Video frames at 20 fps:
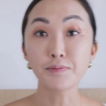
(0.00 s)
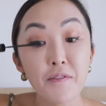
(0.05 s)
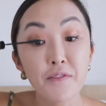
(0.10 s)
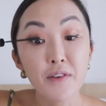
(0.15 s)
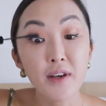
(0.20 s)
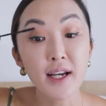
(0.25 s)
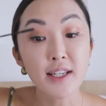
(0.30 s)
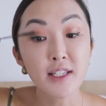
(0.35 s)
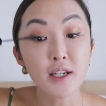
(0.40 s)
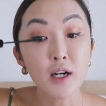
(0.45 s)
If
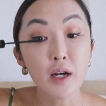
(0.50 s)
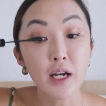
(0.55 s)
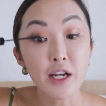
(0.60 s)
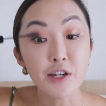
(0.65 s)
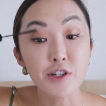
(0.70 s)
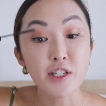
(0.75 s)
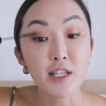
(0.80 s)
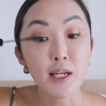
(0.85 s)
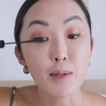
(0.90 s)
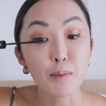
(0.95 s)
you guys are
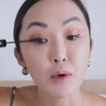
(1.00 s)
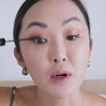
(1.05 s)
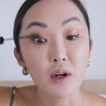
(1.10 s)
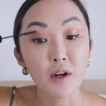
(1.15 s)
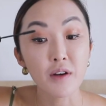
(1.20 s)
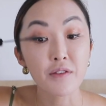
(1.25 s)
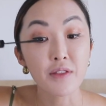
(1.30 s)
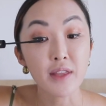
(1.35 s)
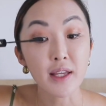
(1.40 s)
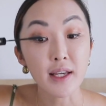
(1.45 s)
interested in
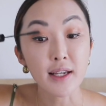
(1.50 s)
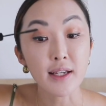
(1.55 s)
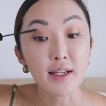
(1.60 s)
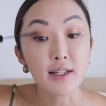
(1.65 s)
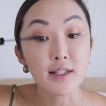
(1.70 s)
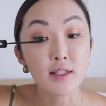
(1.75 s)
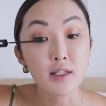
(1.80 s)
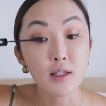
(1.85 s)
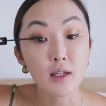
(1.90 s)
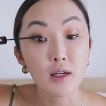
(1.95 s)
more of
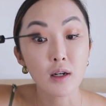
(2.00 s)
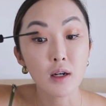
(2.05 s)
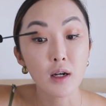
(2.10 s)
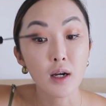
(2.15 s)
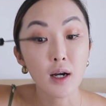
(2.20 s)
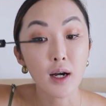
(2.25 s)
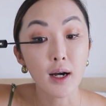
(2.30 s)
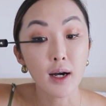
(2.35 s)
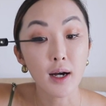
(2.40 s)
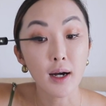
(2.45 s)
these
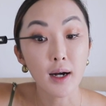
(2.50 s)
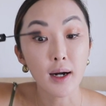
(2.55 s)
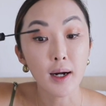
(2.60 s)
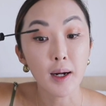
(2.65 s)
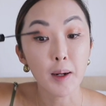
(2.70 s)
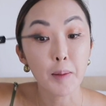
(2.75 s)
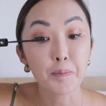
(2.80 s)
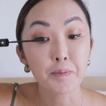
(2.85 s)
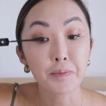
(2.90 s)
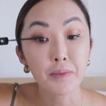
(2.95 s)

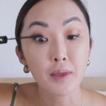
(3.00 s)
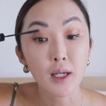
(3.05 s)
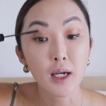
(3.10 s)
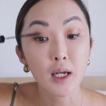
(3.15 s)
kind